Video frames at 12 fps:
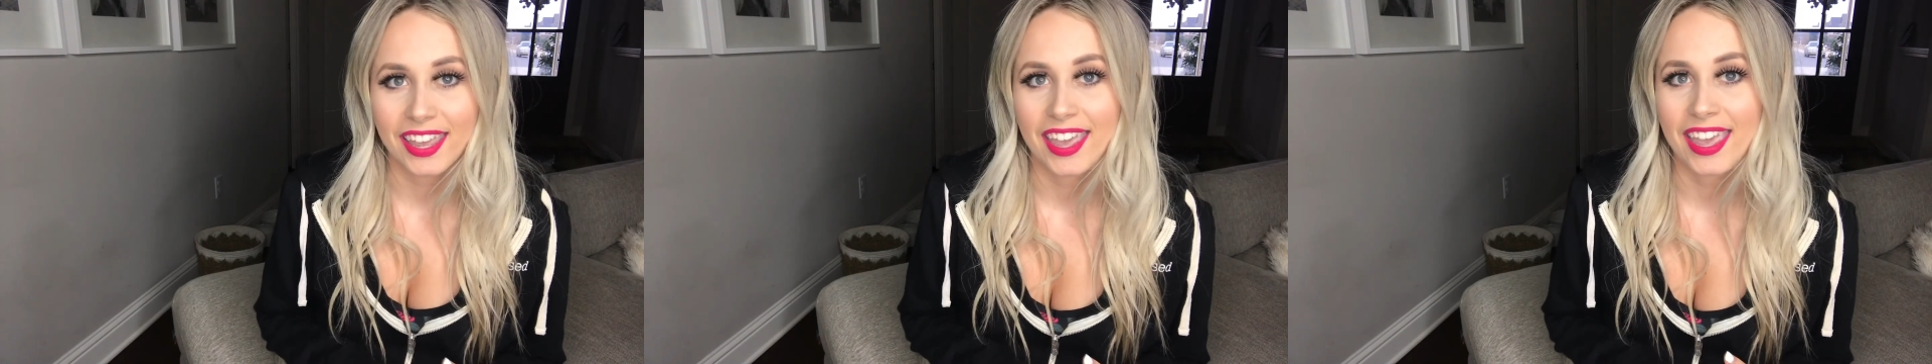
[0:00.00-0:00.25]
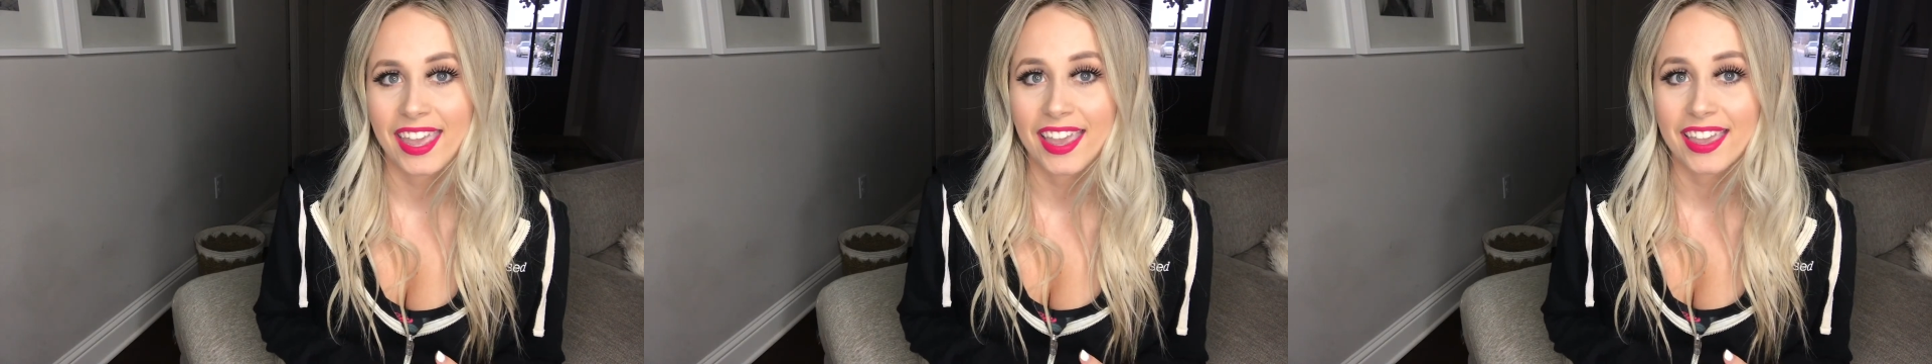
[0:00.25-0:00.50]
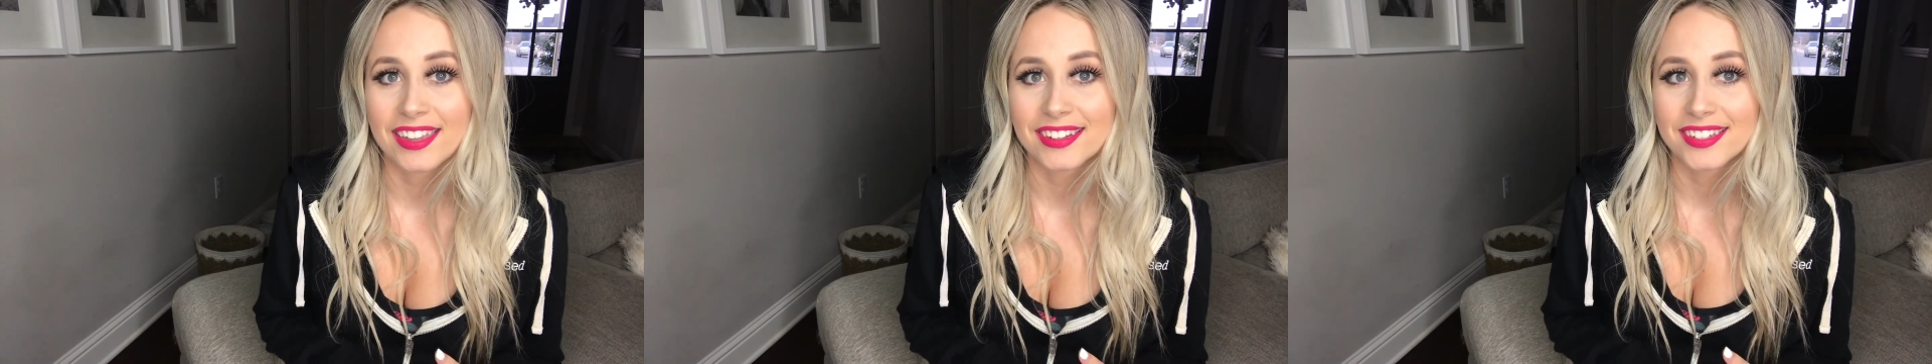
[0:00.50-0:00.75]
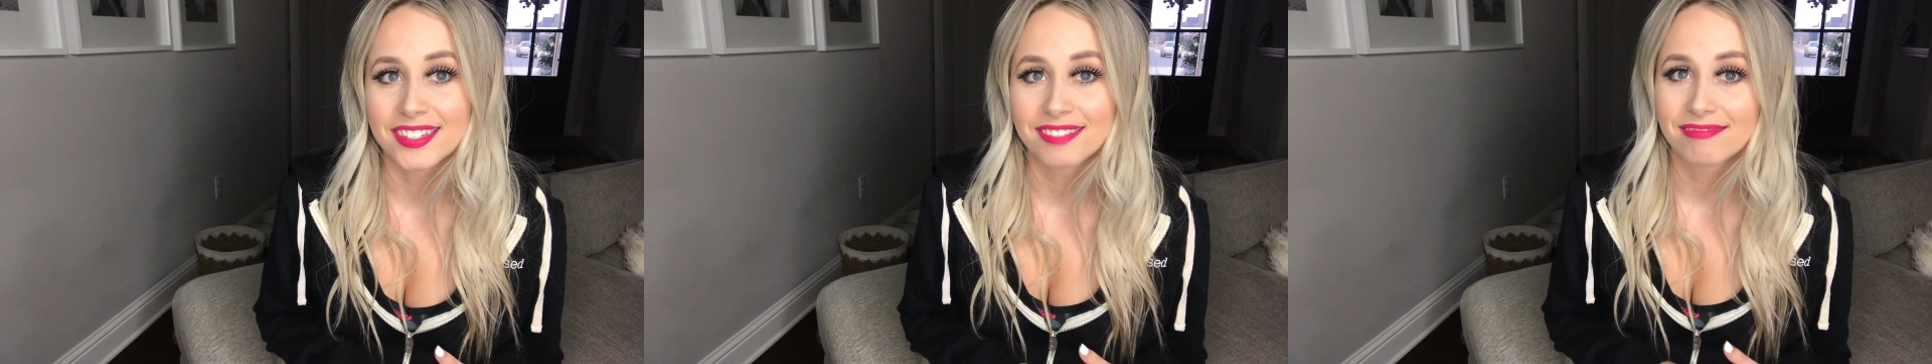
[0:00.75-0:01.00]

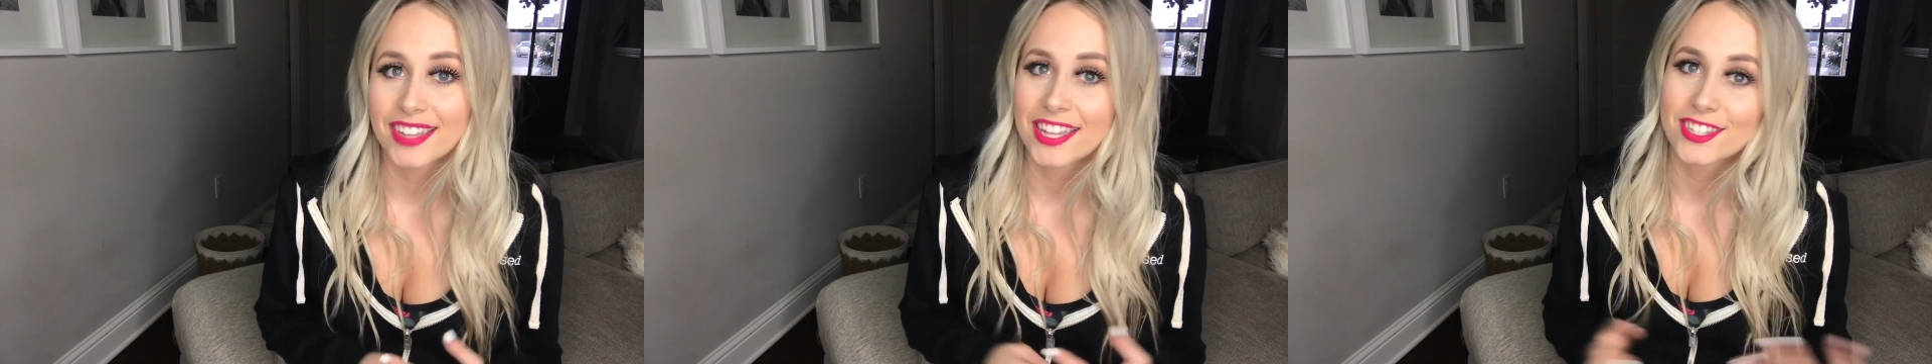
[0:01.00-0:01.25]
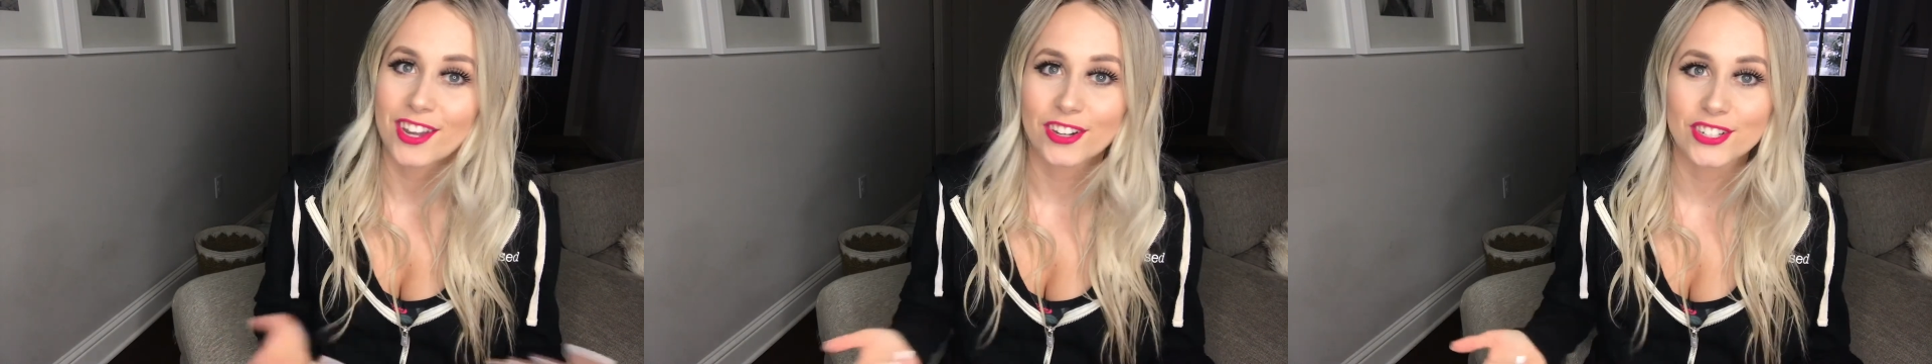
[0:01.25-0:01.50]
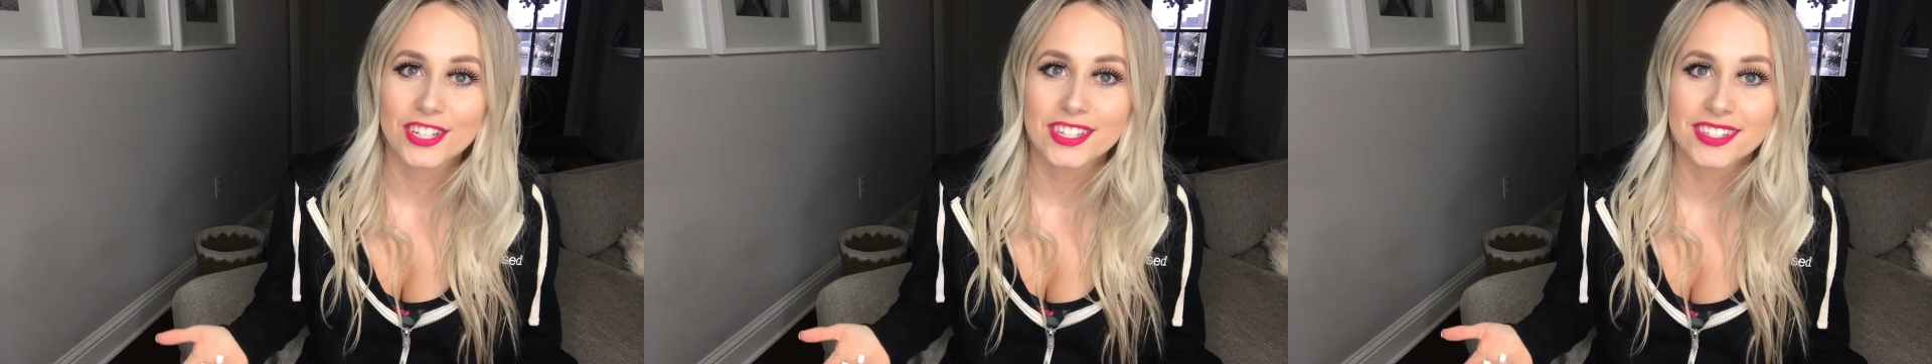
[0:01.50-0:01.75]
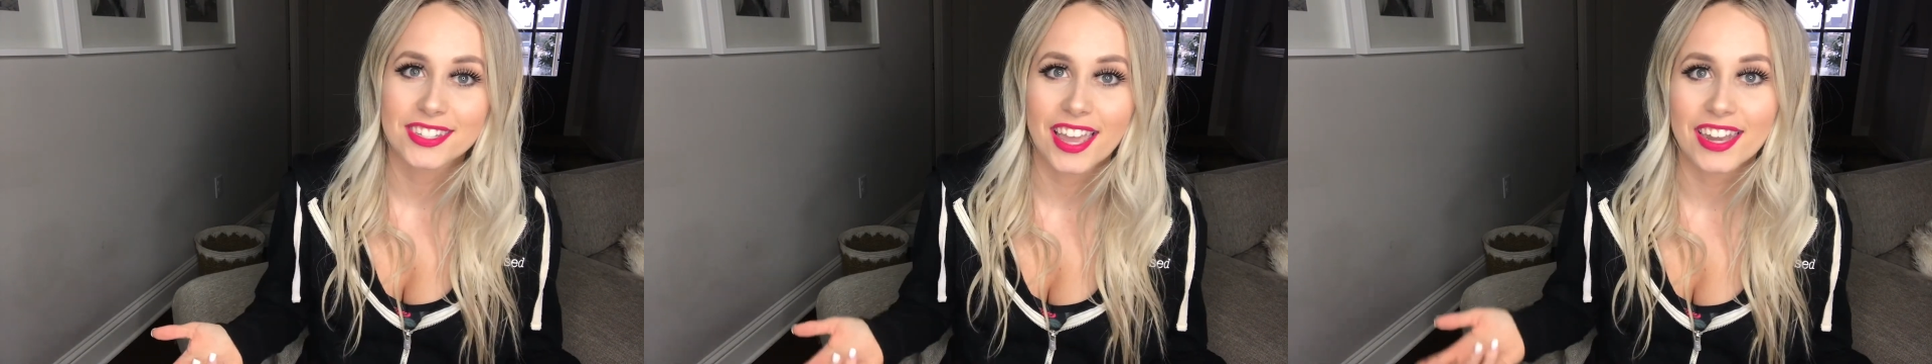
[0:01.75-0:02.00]
and it's not
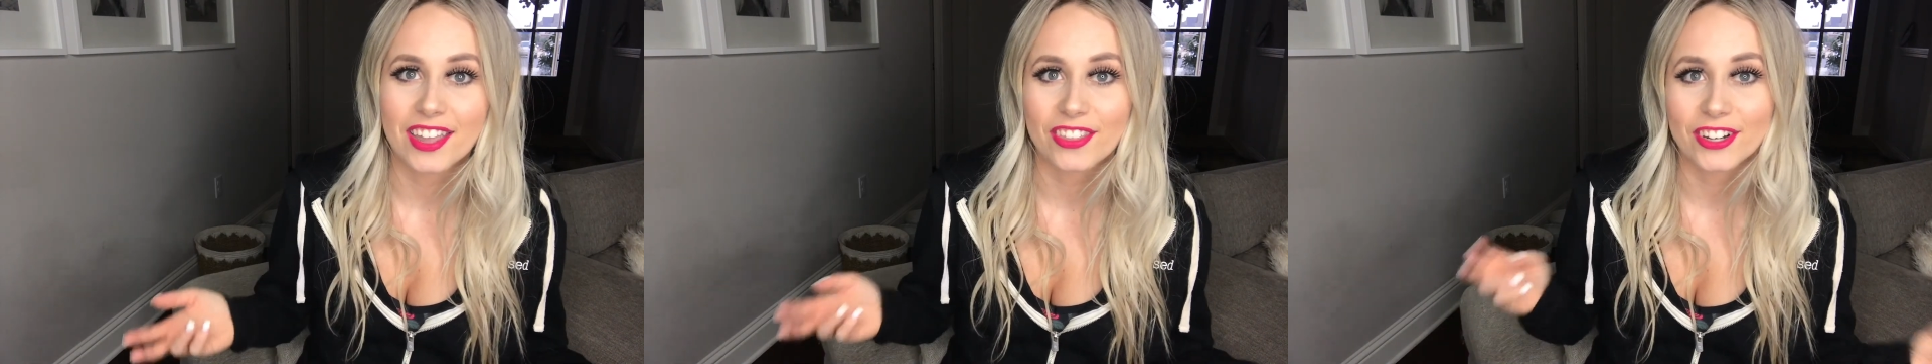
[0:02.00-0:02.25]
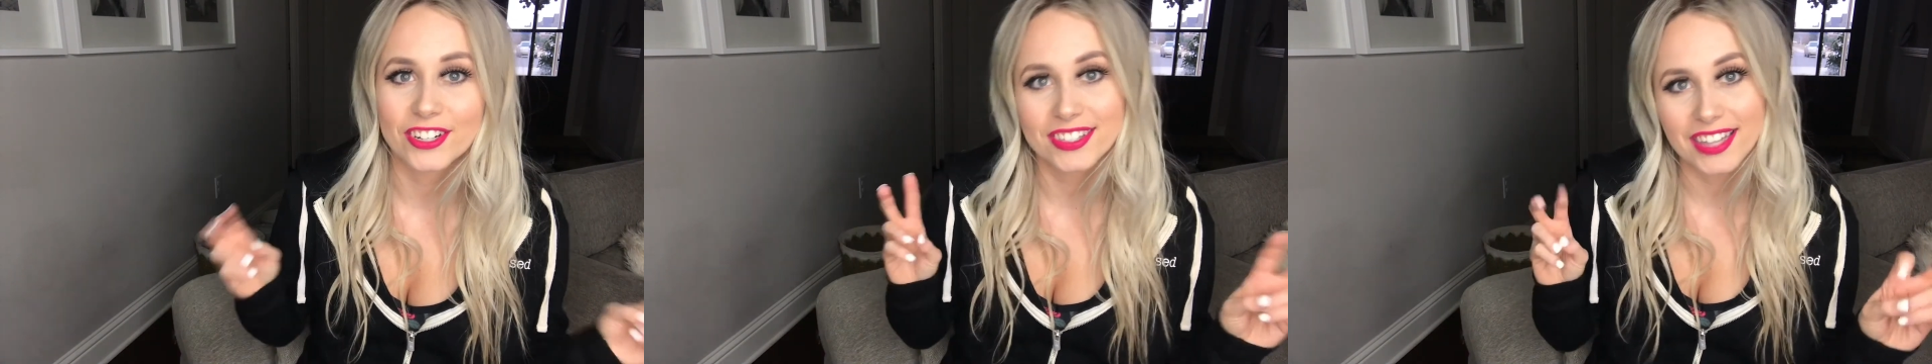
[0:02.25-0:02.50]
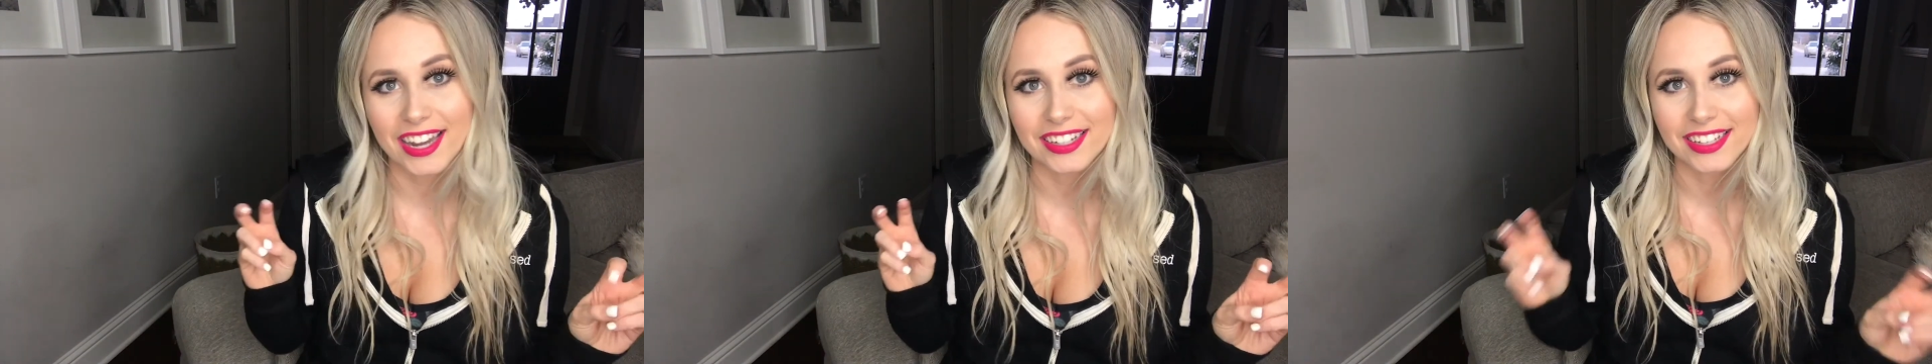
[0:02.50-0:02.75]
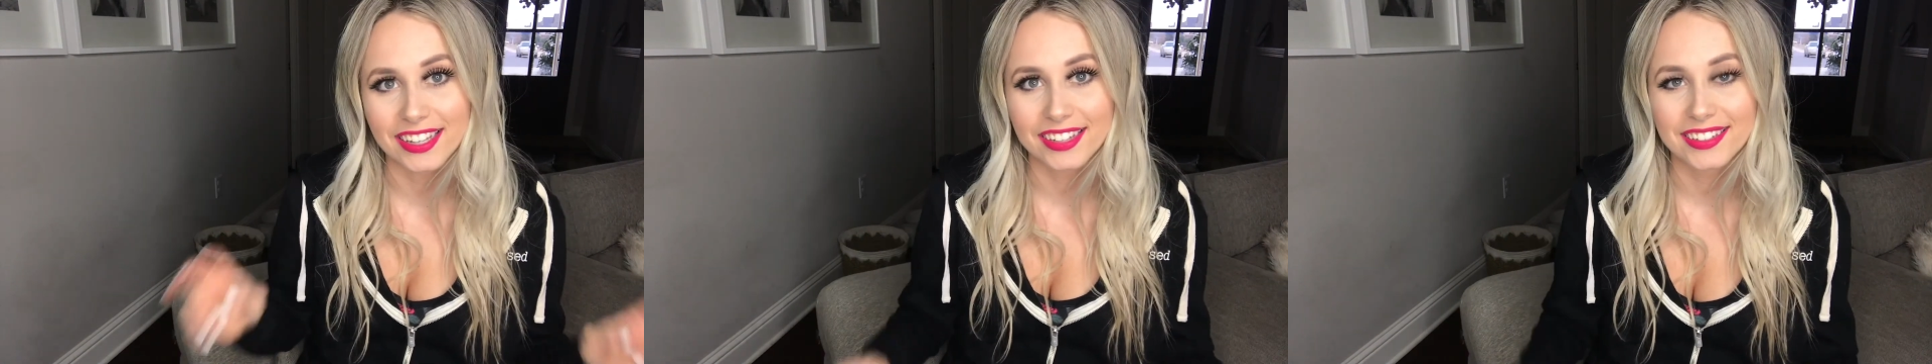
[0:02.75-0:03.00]
just another side
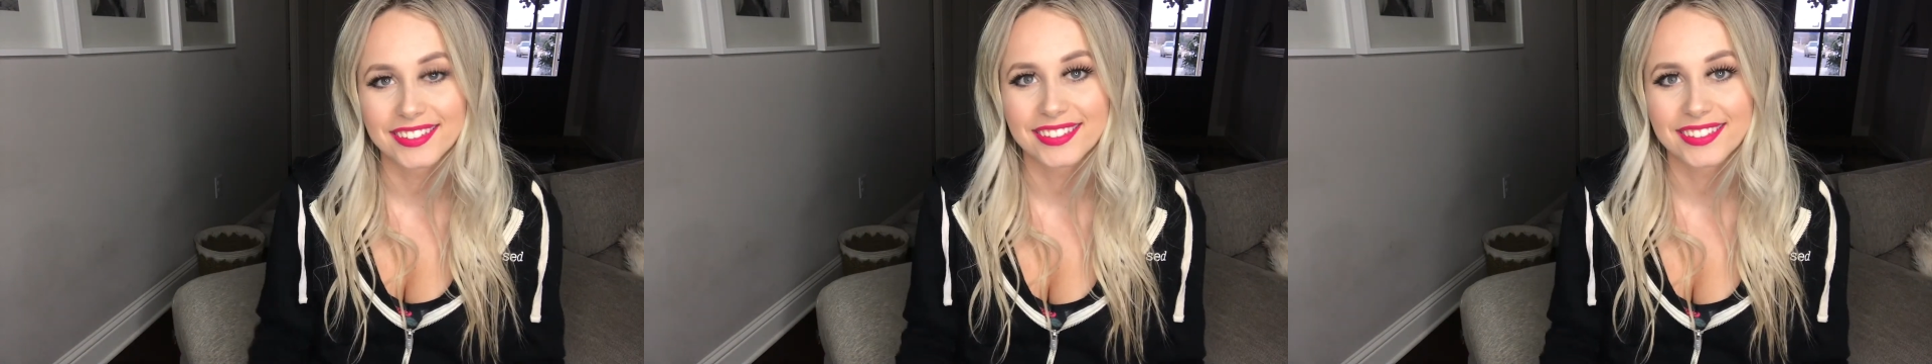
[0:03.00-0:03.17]
gig.